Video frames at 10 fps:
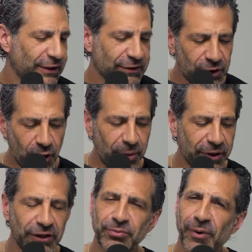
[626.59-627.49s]

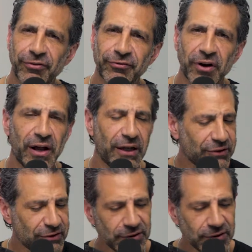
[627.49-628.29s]
Nobody's my friend.